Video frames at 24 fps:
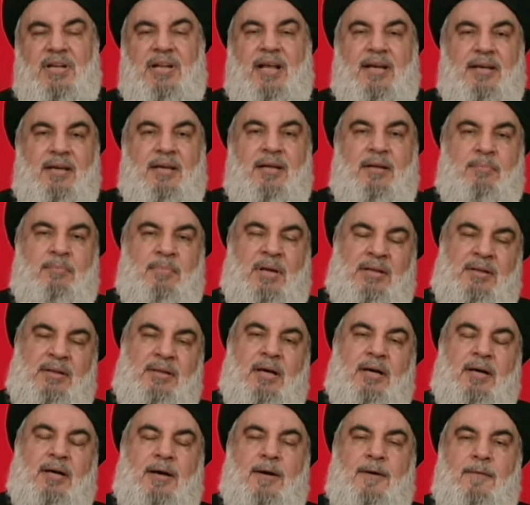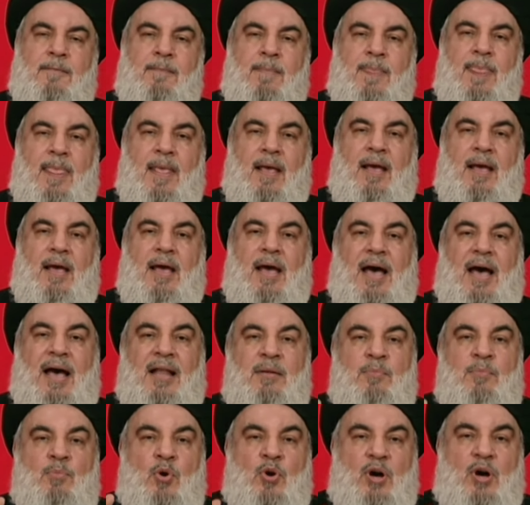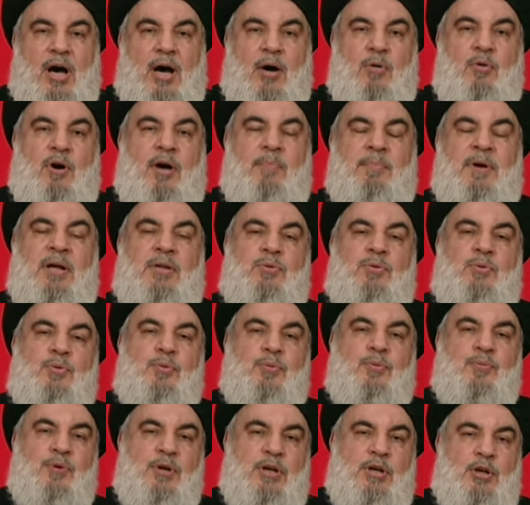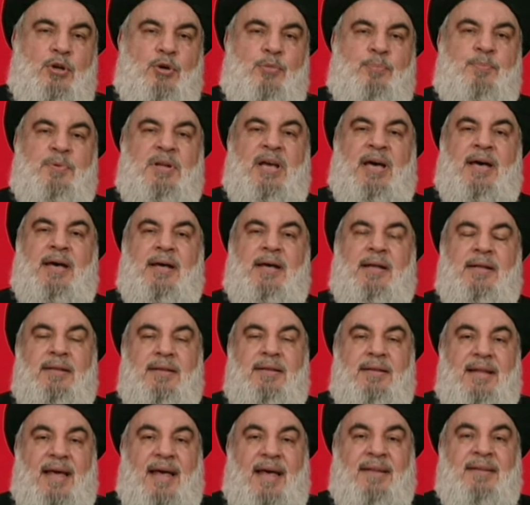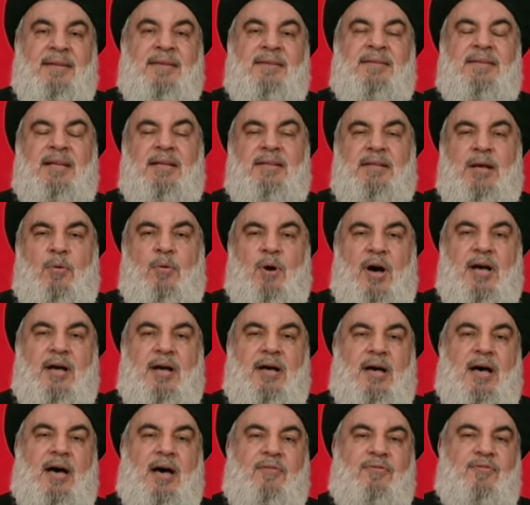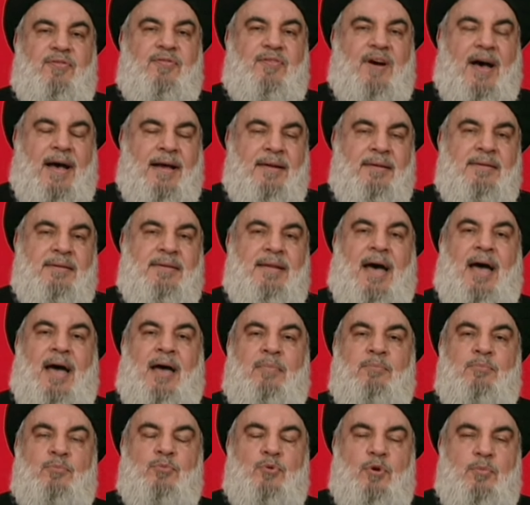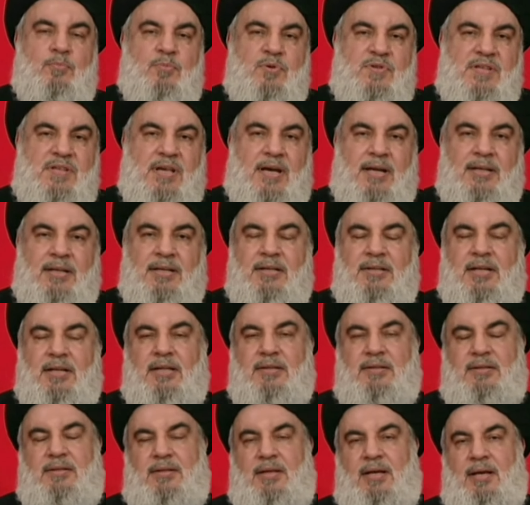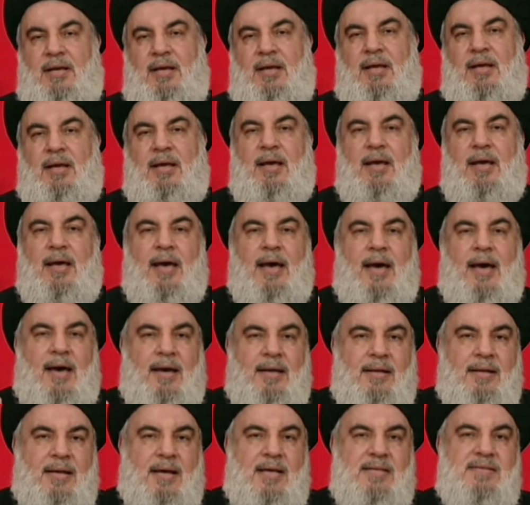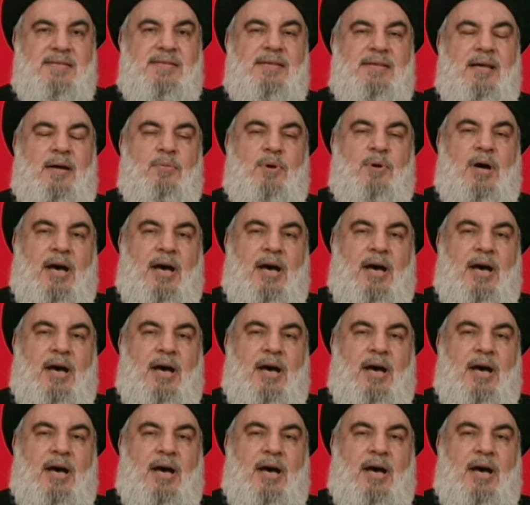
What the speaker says: Experts say the operation aimed at incapacitating Hezbollah's command structure and disrupting its ability to coordinate military actions.